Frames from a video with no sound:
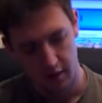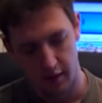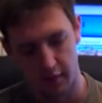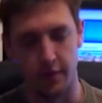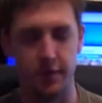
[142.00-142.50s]

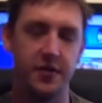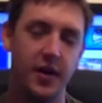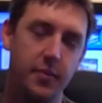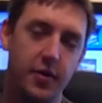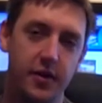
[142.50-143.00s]
from the
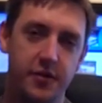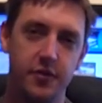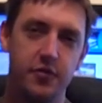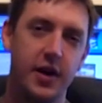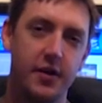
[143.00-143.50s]
same
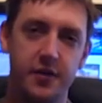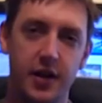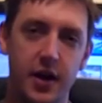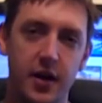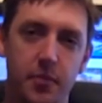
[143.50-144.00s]
person Dragon's
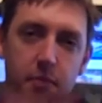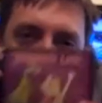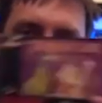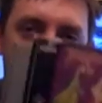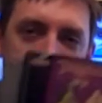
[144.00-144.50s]
Lair,
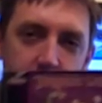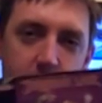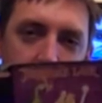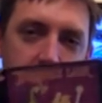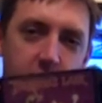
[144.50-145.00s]

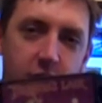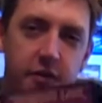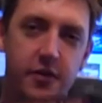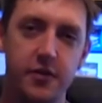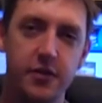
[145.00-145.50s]
box,
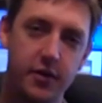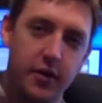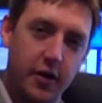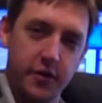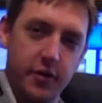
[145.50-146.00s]
instructions,
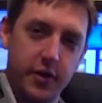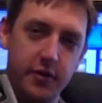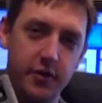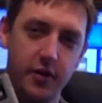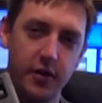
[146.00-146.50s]

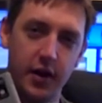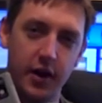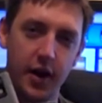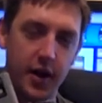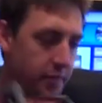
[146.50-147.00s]
cartridge,
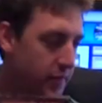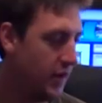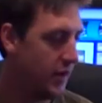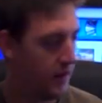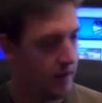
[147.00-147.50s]
okay,
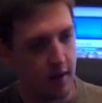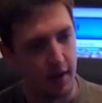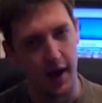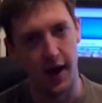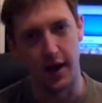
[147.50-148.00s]

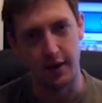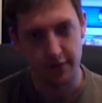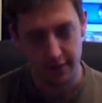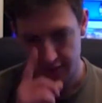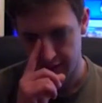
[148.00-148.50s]

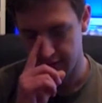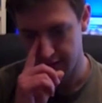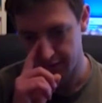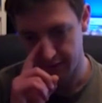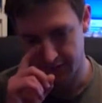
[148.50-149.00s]
and
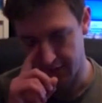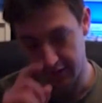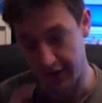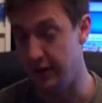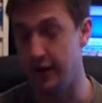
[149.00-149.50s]

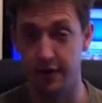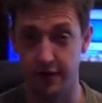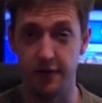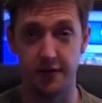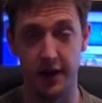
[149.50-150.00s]
on the Indiana
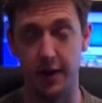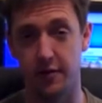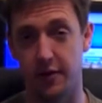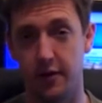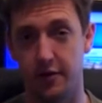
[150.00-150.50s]
Jones theme,
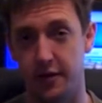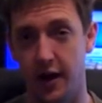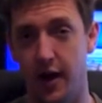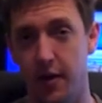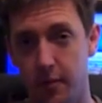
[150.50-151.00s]
because I lost
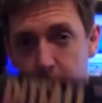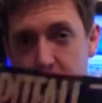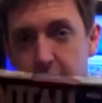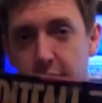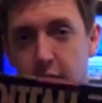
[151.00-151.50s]
that,
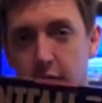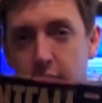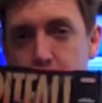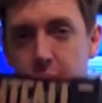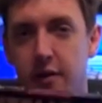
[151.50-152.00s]
Pitfall,
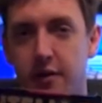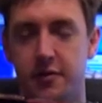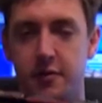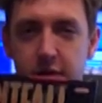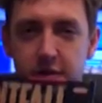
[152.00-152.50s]

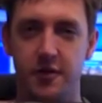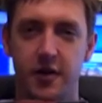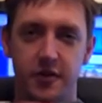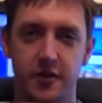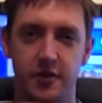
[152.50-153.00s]
boxed with
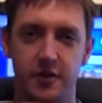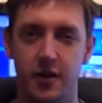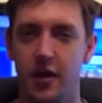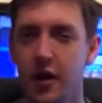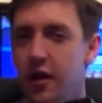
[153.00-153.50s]
instructions.
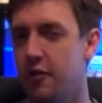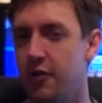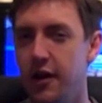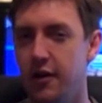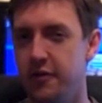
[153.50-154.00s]

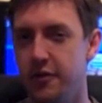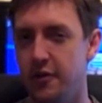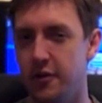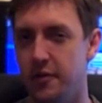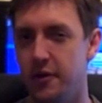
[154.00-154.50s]
Great, I
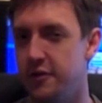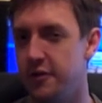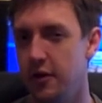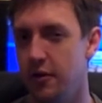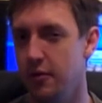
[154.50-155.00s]
thought,
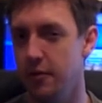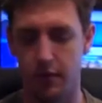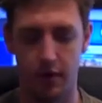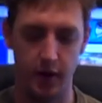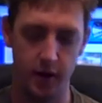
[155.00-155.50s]
until
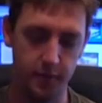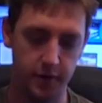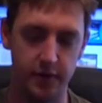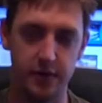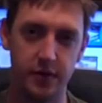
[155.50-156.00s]
I
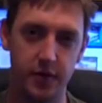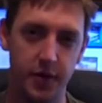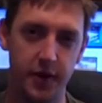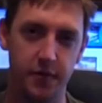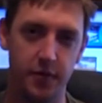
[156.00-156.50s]
opened the
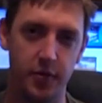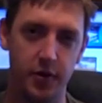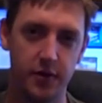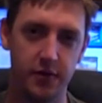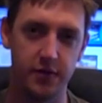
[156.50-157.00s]
Pitfall
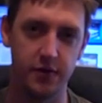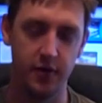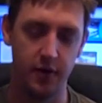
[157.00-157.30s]
box